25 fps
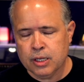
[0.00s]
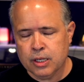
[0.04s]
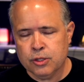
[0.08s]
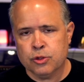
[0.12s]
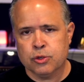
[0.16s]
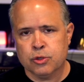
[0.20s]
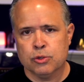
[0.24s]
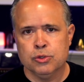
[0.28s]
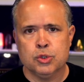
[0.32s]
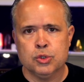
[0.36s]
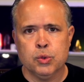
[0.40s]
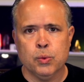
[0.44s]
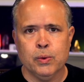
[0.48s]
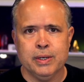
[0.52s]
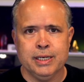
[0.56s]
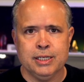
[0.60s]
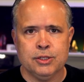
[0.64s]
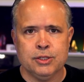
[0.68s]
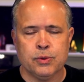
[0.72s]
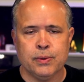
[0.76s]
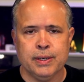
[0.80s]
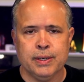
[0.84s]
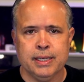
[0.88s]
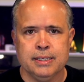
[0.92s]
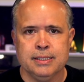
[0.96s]
through
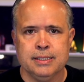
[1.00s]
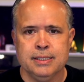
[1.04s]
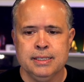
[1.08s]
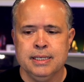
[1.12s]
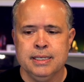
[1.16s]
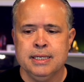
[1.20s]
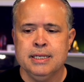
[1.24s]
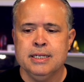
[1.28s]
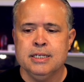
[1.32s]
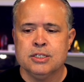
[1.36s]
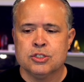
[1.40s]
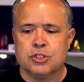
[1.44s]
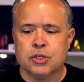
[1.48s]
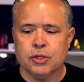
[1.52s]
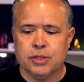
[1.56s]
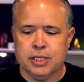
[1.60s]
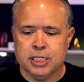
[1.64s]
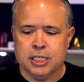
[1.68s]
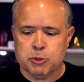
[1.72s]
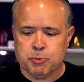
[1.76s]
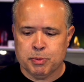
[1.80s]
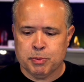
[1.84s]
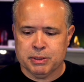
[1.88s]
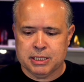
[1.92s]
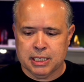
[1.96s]
23. So
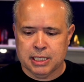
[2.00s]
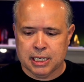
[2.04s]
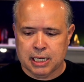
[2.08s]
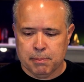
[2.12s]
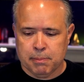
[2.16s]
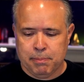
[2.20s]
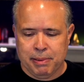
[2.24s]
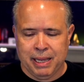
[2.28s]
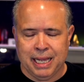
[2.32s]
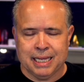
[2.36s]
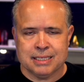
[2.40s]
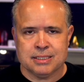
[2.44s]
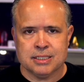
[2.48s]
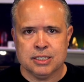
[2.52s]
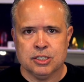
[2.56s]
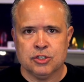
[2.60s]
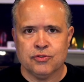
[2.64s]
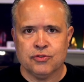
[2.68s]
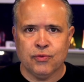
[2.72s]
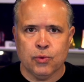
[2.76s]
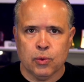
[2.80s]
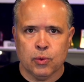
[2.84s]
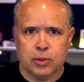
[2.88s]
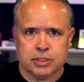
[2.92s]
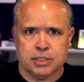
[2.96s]
this particular passage,
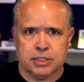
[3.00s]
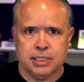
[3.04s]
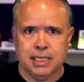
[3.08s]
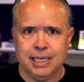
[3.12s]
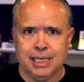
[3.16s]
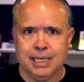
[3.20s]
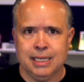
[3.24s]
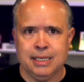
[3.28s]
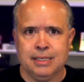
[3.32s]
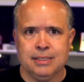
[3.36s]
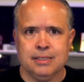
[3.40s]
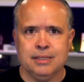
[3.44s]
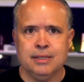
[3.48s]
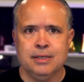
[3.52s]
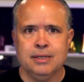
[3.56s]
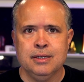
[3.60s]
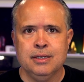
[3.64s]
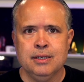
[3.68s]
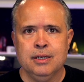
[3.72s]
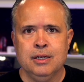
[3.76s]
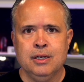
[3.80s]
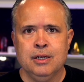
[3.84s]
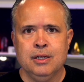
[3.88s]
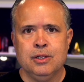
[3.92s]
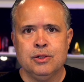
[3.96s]
14
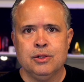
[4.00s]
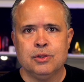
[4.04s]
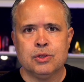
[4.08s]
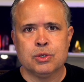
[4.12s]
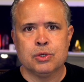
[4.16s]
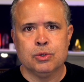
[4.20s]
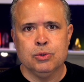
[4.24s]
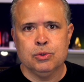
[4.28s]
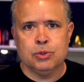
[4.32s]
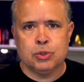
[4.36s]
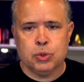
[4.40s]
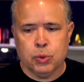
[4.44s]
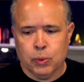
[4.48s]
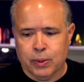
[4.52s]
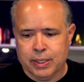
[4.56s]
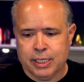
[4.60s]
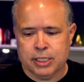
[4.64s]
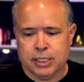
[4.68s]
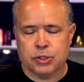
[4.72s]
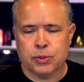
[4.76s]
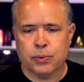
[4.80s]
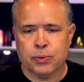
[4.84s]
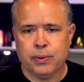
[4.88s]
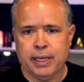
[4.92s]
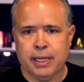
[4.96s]
through
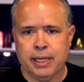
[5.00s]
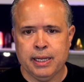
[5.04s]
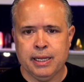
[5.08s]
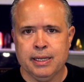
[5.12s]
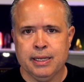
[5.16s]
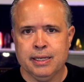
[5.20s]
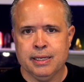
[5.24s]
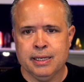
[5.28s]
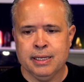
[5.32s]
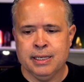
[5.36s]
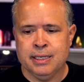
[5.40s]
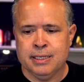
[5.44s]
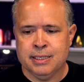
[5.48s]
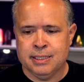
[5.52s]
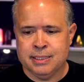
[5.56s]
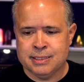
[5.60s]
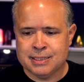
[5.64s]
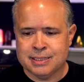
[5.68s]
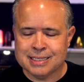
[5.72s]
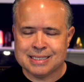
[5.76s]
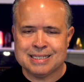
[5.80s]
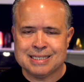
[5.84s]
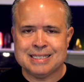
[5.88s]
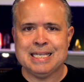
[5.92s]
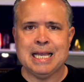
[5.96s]
23, is
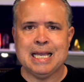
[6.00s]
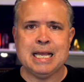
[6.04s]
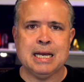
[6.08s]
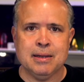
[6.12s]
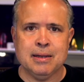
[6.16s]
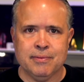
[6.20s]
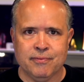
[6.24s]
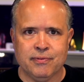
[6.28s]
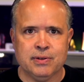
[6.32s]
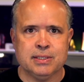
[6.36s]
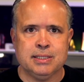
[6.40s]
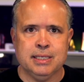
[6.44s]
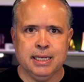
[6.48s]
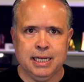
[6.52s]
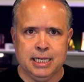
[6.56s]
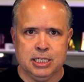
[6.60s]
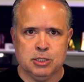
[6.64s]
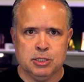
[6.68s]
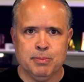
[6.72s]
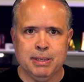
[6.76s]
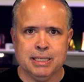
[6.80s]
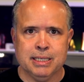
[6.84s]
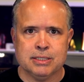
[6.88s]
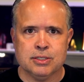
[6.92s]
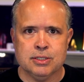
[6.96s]
the setup for
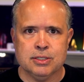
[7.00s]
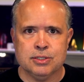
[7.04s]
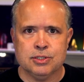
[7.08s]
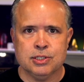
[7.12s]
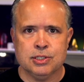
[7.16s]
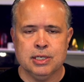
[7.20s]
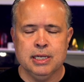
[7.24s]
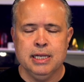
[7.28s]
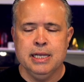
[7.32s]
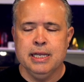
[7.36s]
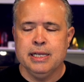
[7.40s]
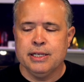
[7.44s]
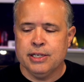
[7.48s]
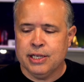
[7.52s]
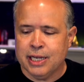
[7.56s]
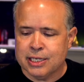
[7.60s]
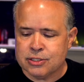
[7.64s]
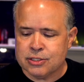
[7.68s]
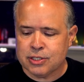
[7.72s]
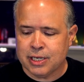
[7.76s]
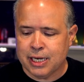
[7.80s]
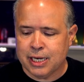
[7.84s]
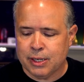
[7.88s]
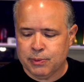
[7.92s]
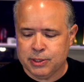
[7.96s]
today's message.
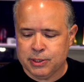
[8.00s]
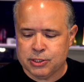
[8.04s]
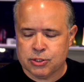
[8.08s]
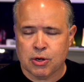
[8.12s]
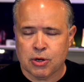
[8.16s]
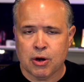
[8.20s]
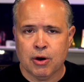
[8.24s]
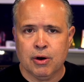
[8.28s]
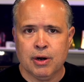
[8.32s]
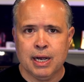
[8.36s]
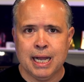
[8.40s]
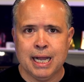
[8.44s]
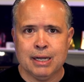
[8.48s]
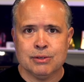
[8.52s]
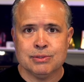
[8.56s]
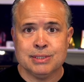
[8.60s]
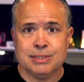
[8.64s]
Yesterday, we saw how